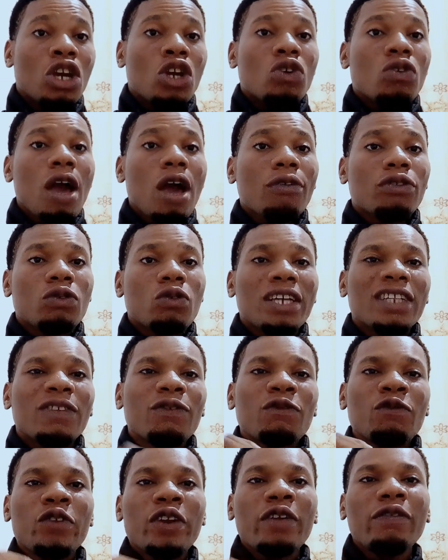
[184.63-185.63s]
you have to wait
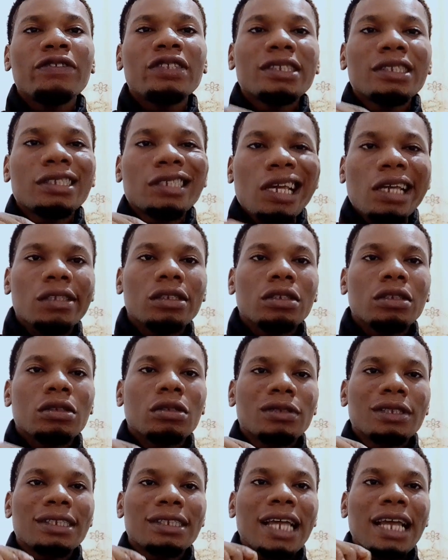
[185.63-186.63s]
15 to
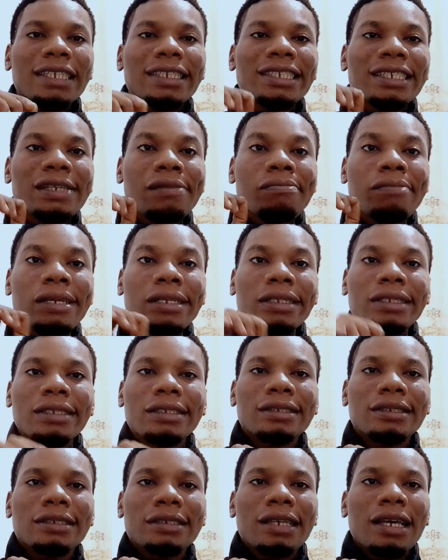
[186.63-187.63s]
30
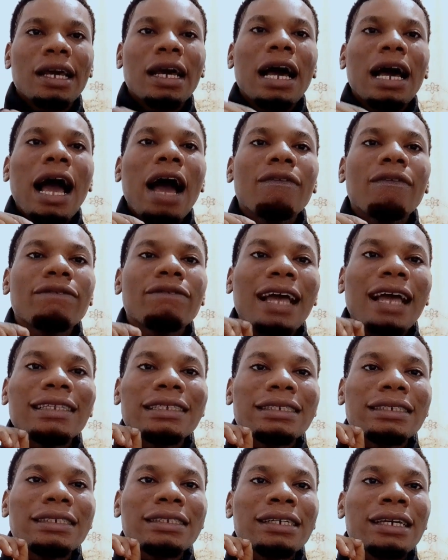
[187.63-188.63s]
minutes after
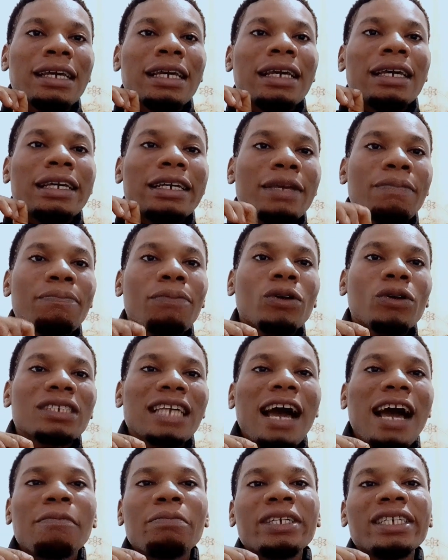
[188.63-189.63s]
the reports
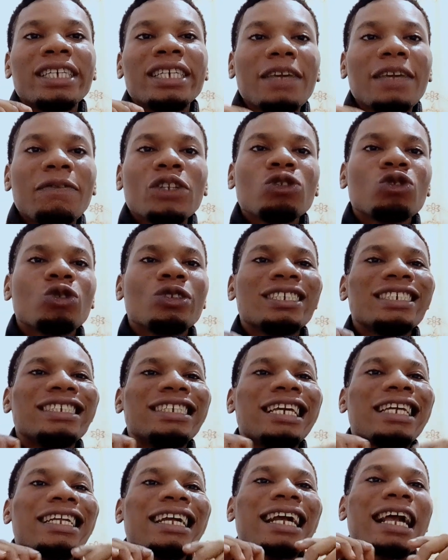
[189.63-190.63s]
have been given to the
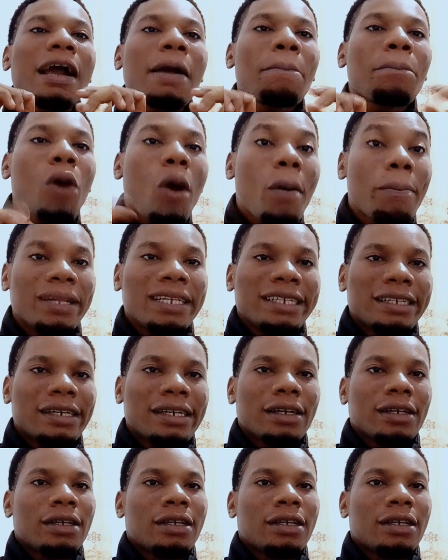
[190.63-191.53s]
general public.